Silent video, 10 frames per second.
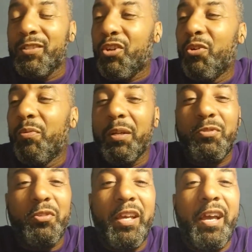cool with him.
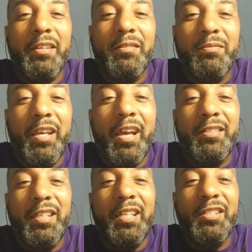So yeah,
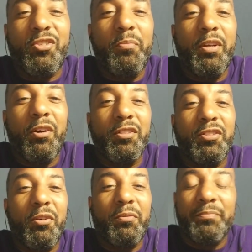TD's gonna be on the show.